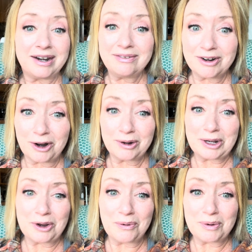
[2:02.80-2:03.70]
even hardly
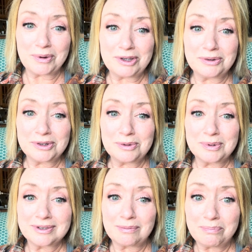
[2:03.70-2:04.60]
knowing what YouTube
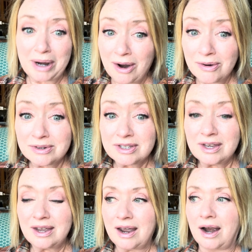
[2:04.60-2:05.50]
was about.
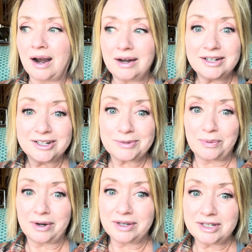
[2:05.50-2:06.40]
I just
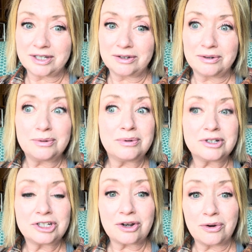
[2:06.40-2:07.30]
wanted to
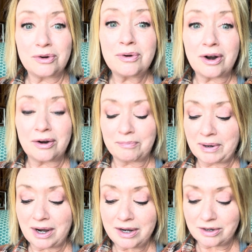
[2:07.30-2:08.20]
show our
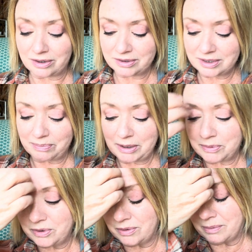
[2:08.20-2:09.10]
buyers, the
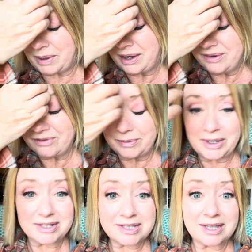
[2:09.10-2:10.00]
people who are buying from
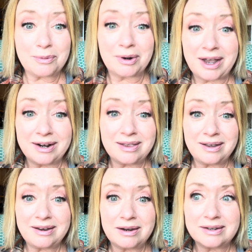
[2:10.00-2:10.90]
us, they were kind of
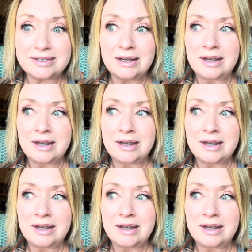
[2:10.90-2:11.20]
like us.